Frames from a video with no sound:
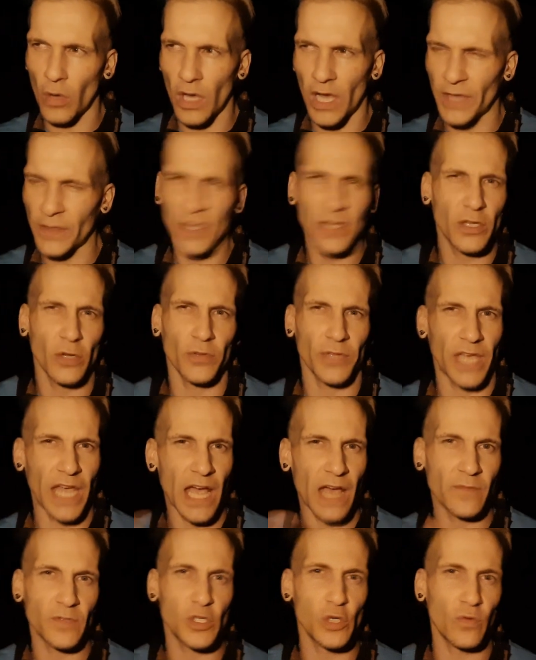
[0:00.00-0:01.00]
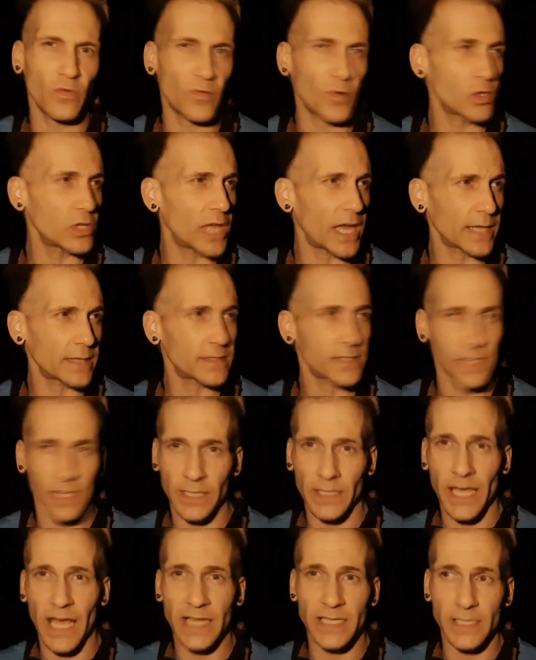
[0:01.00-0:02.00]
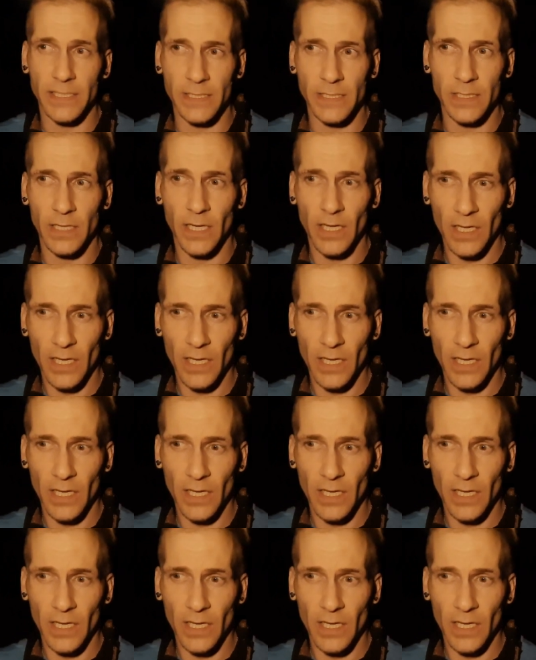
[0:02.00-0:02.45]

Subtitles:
I think they only have two full lengths, and that's